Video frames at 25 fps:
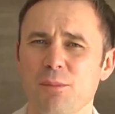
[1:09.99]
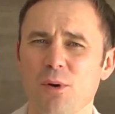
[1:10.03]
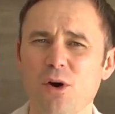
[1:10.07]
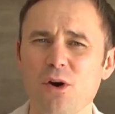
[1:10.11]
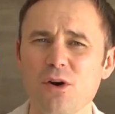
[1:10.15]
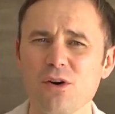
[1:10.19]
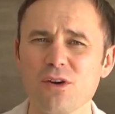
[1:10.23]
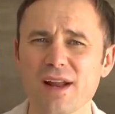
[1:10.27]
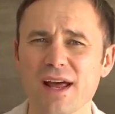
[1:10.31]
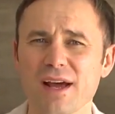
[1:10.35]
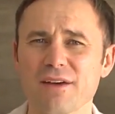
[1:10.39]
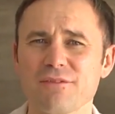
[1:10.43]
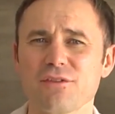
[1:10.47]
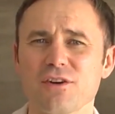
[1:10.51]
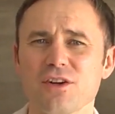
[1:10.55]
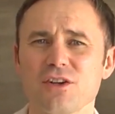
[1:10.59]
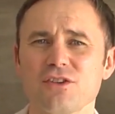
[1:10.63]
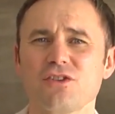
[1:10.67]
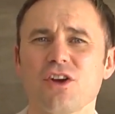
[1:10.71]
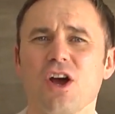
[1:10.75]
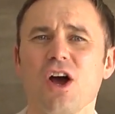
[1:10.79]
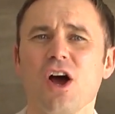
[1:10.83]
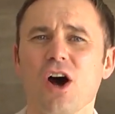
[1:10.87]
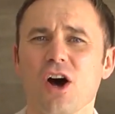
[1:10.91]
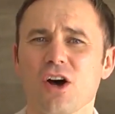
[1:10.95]
But on
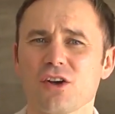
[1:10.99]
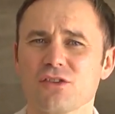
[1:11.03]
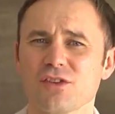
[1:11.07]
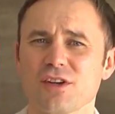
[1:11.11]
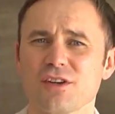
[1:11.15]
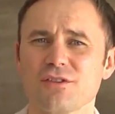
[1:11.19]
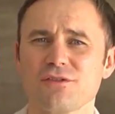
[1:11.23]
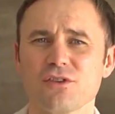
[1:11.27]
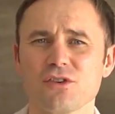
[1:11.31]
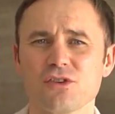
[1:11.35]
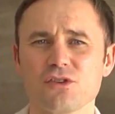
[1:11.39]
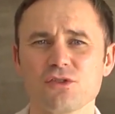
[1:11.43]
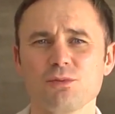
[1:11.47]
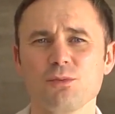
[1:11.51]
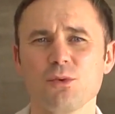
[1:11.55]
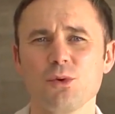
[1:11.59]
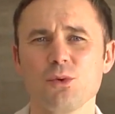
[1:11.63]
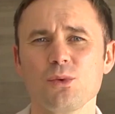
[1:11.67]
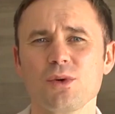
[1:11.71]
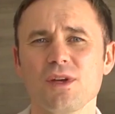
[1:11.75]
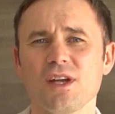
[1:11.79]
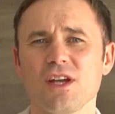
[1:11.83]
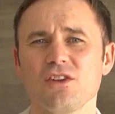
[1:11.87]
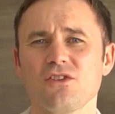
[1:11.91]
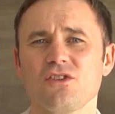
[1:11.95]
average, I'd say for a
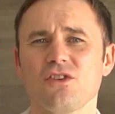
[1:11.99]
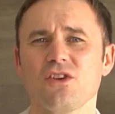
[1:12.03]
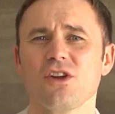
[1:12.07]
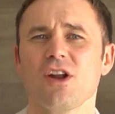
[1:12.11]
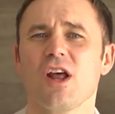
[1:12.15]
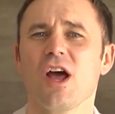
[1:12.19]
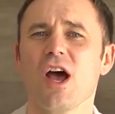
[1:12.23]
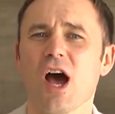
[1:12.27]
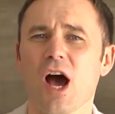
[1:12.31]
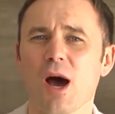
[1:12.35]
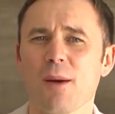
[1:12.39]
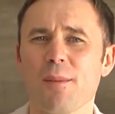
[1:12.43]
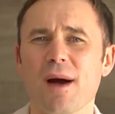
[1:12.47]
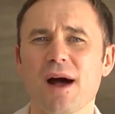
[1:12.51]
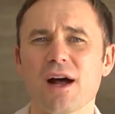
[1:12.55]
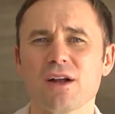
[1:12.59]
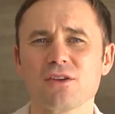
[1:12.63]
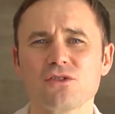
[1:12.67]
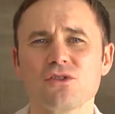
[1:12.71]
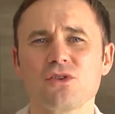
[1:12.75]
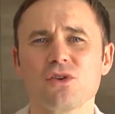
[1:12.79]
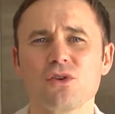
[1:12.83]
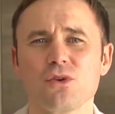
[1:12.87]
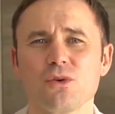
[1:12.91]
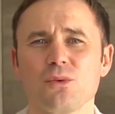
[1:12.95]
small kitchen,
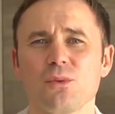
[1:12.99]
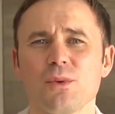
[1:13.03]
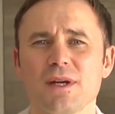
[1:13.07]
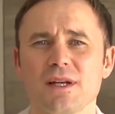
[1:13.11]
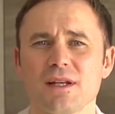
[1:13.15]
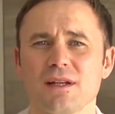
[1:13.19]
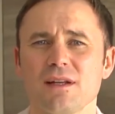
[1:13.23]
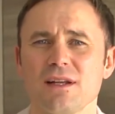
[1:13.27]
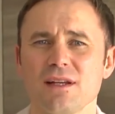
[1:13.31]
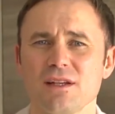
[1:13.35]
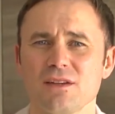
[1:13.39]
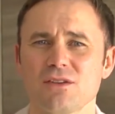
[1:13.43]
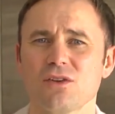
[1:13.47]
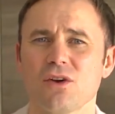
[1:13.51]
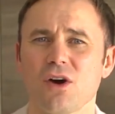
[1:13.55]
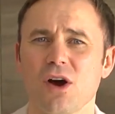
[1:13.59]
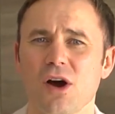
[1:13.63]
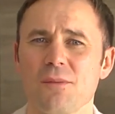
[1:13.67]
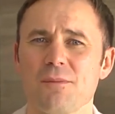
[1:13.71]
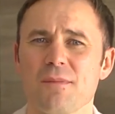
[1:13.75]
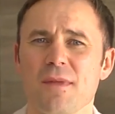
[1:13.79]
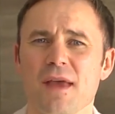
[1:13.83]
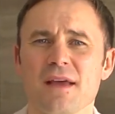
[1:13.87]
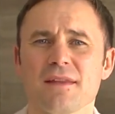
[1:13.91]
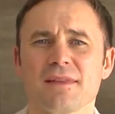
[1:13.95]
about a two week lead
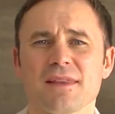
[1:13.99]
time.